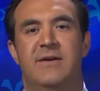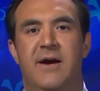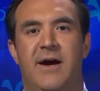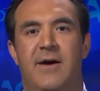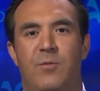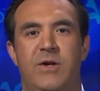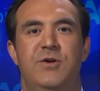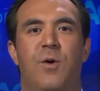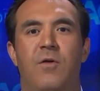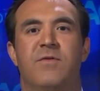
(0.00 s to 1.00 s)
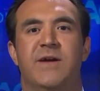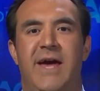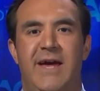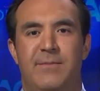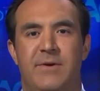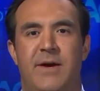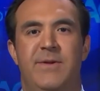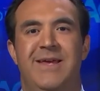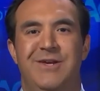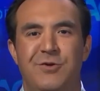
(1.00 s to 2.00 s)
uh, what you overcame. I mean,
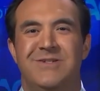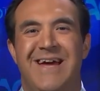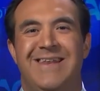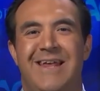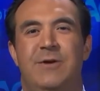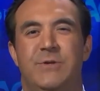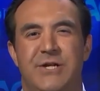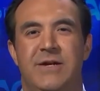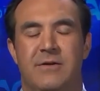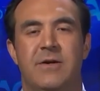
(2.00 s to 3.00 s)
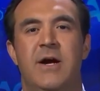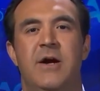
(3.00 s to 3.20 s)
they use that language here.